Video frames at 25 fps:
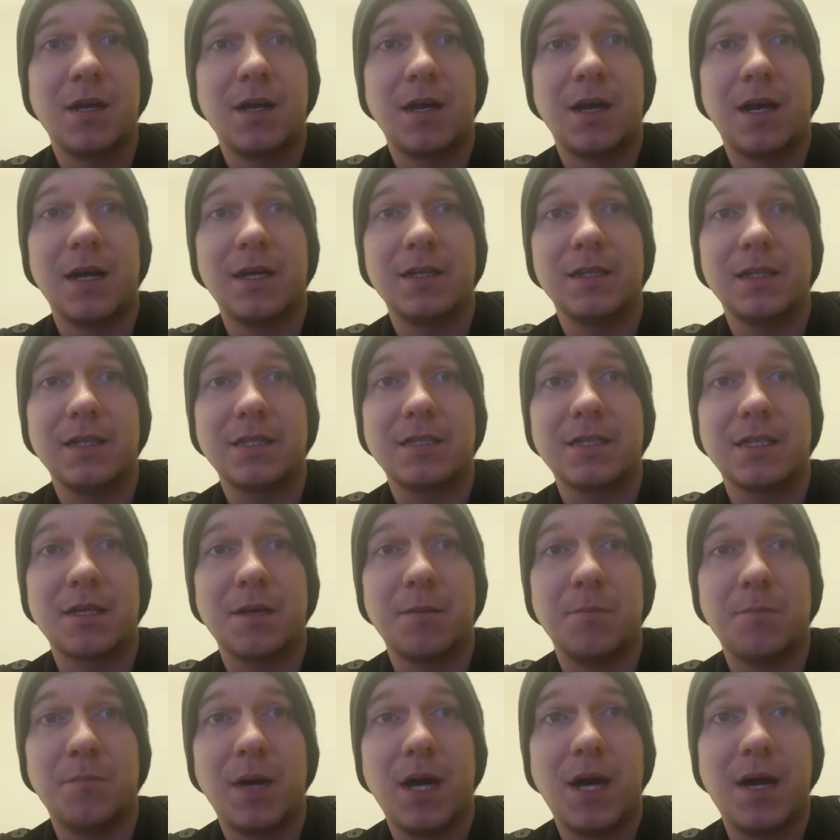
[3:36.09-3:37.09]
I like to
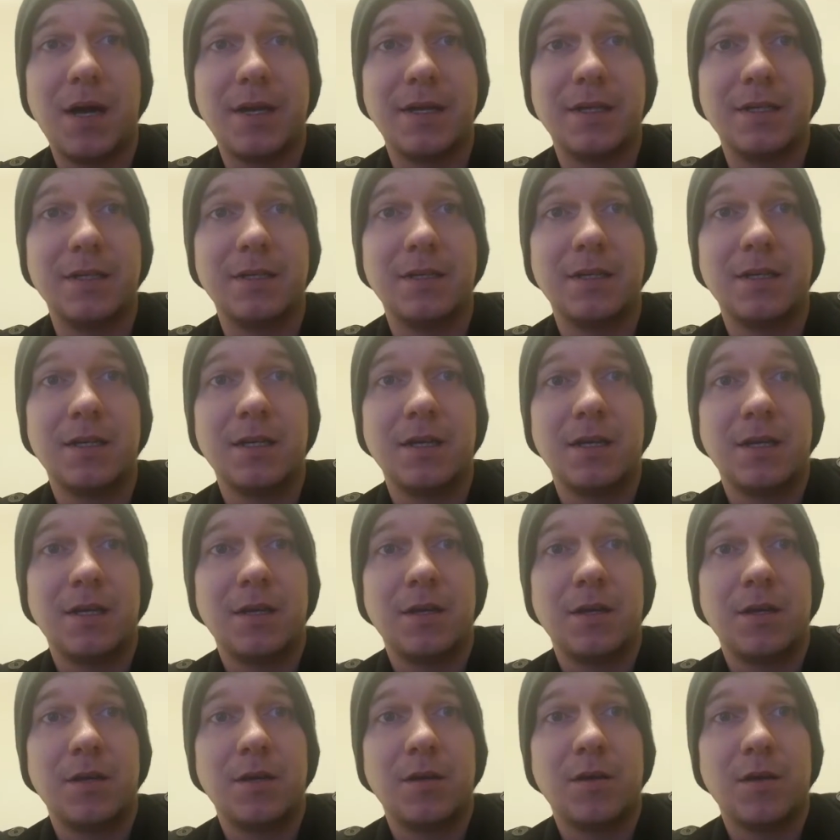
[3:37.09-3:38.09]
combine
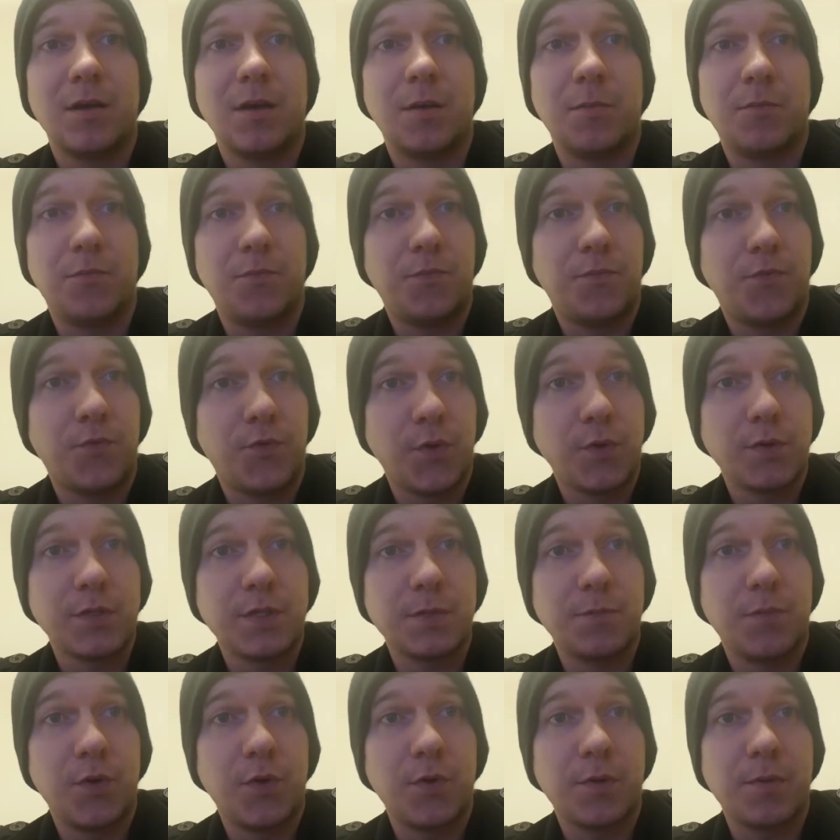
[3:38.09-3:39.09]
a frozen
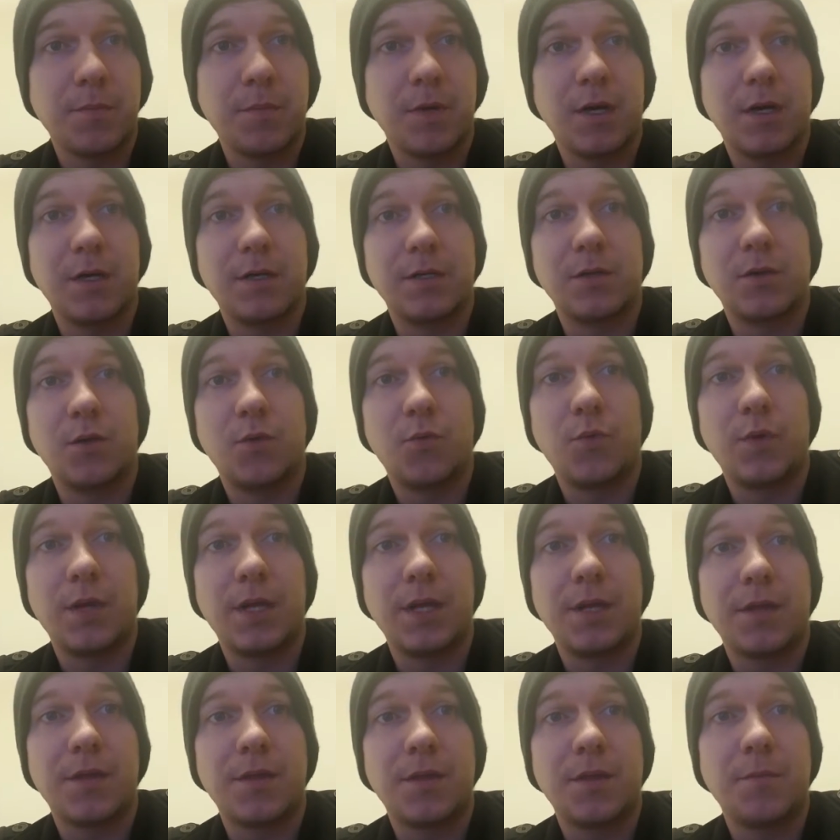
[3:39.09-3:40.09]
Pokemon
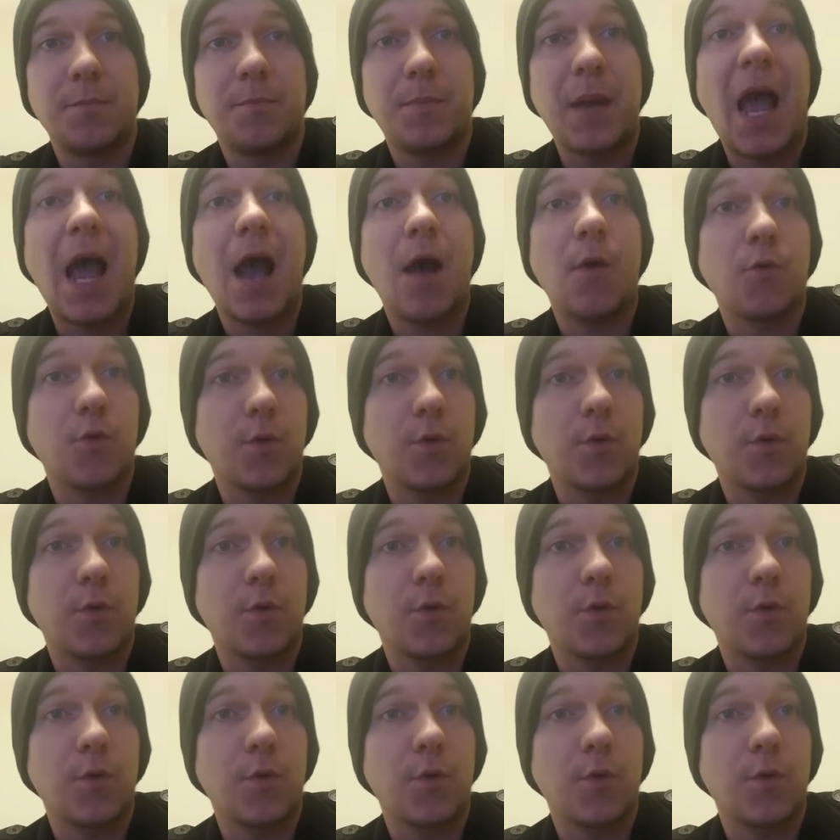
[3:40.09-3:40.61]
with Power